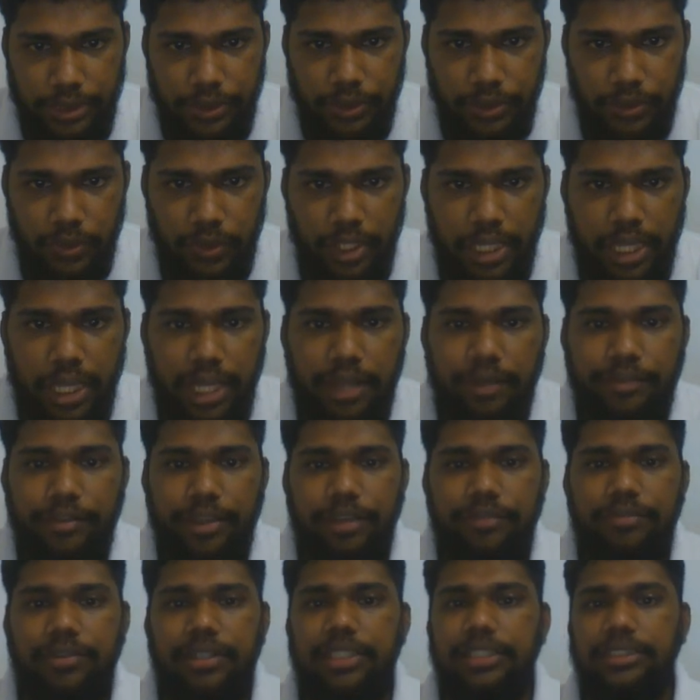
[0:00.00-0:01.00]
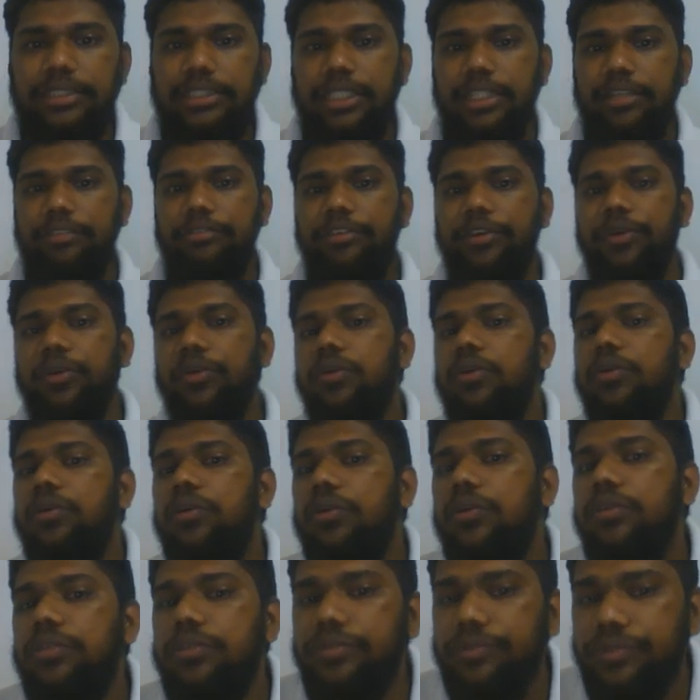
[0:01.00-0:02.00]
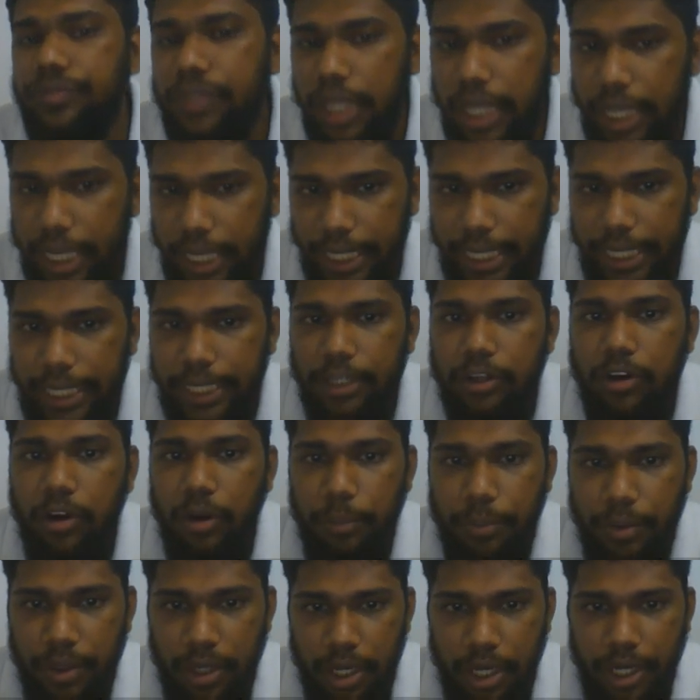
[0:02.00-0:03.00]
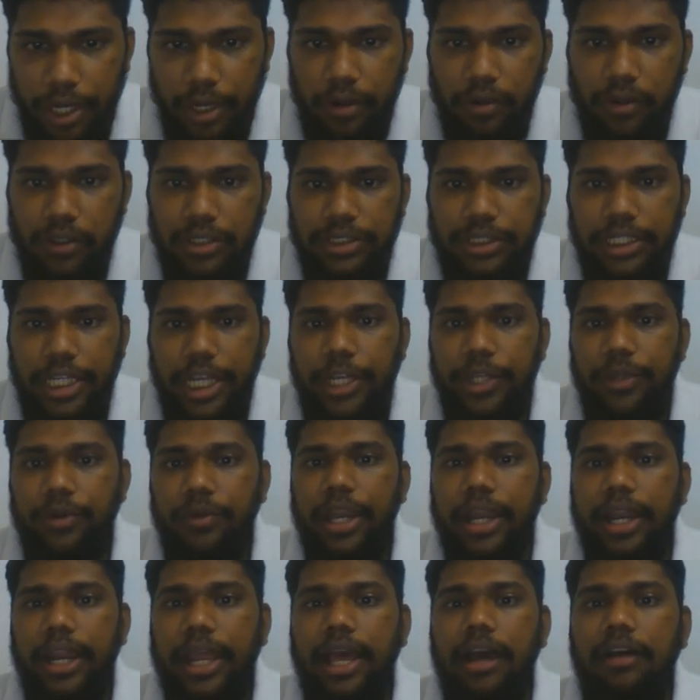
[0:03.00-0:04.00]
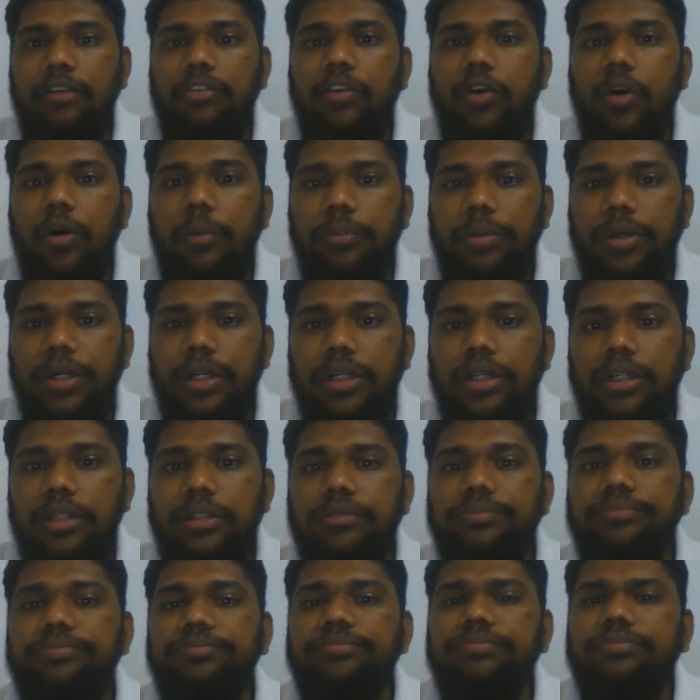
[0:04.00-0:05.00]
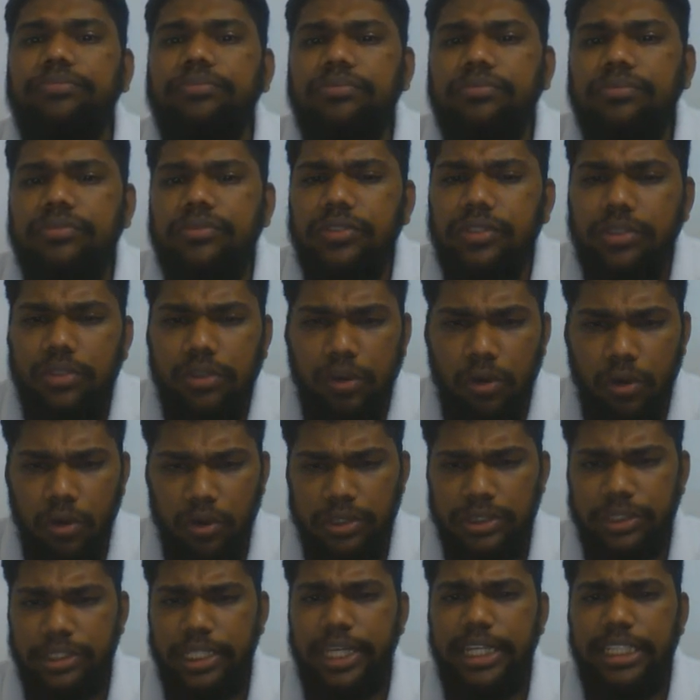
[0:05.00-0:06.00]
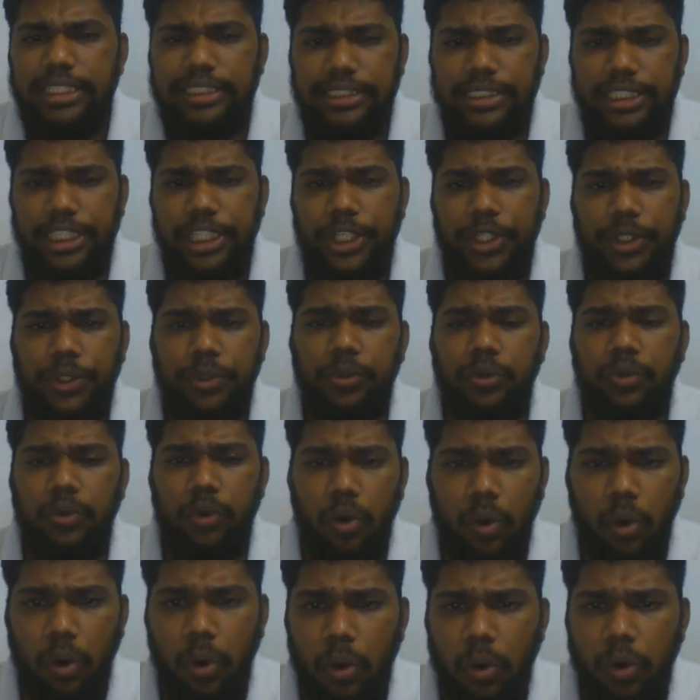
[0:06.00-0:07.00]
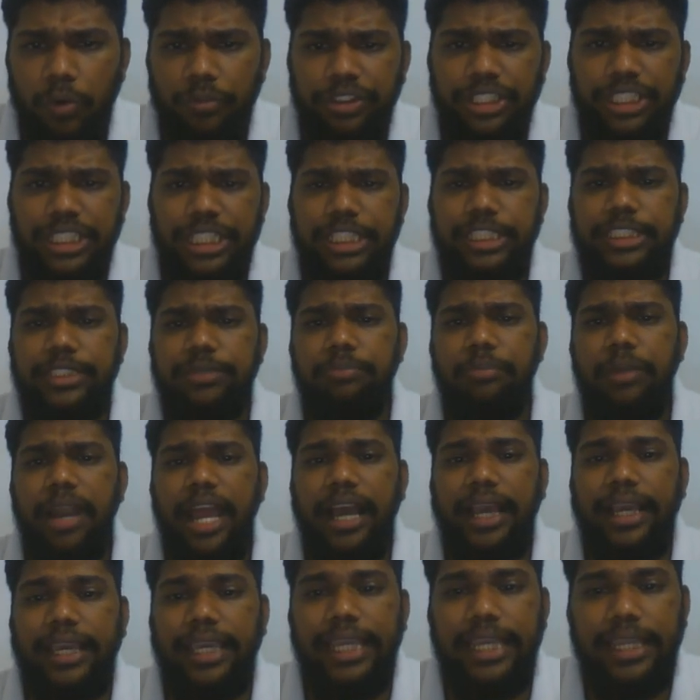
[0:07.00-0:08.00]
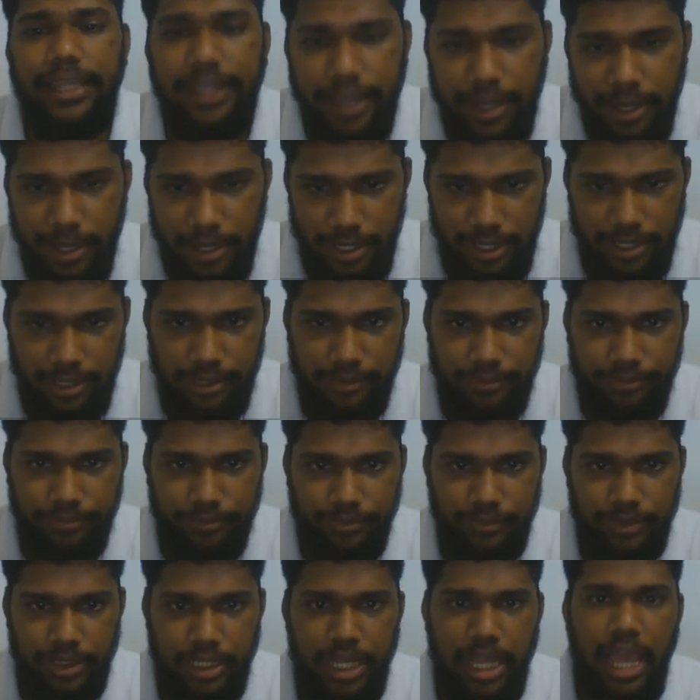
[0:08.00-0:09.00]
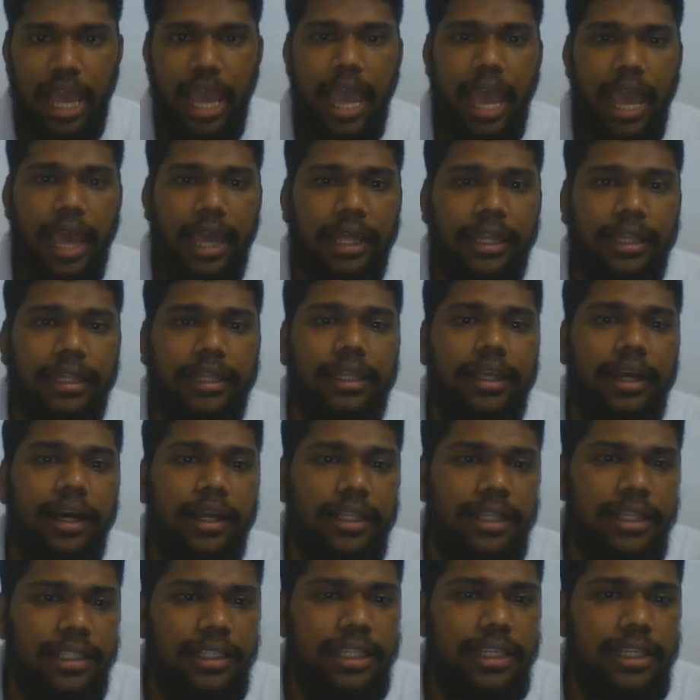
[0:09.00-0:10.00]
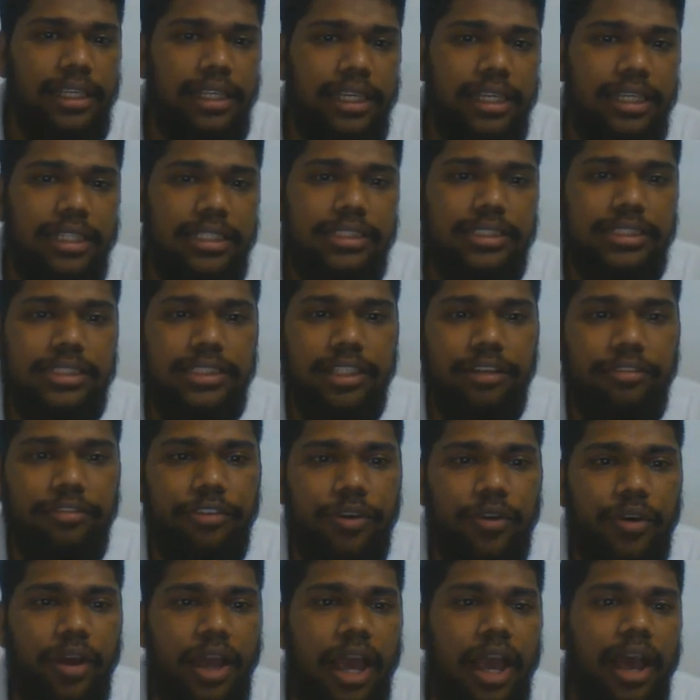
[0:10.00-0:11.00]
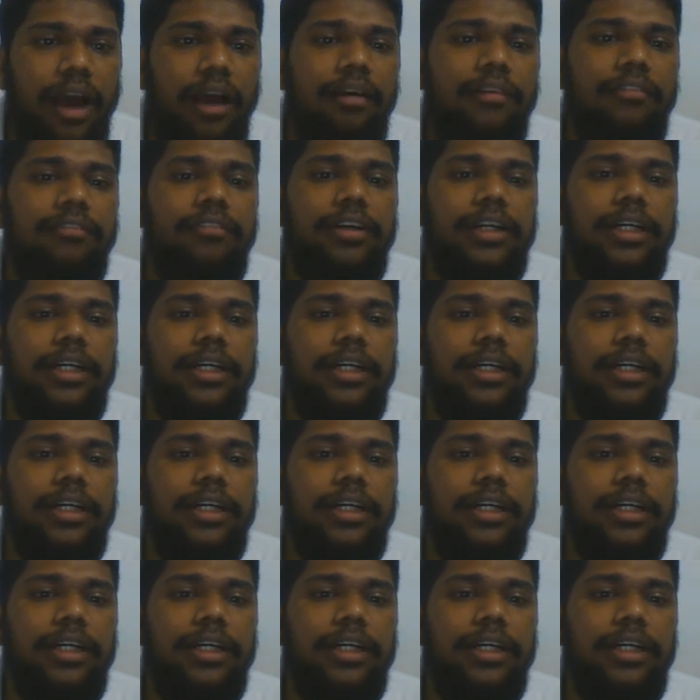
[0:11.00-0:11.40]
So I have given, see, if you heat copper hydroxide, you can have copper oxide CuO, which is black in color. And the other thing is, if you have